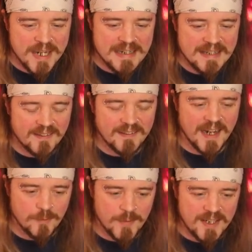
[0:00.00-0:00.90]

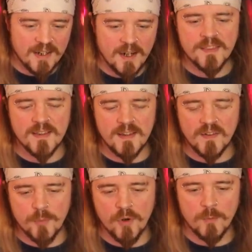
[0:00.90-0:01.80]
samey, and I think that's
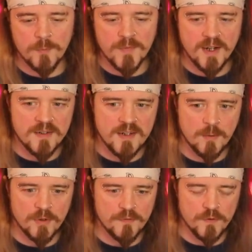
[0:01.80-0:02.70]
a problem that
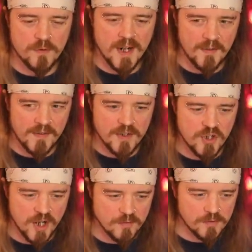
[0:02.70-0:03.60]
Diablo 4 has in
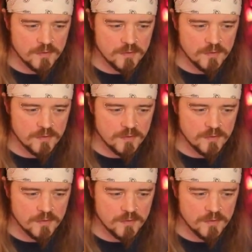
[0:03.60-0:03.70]
general.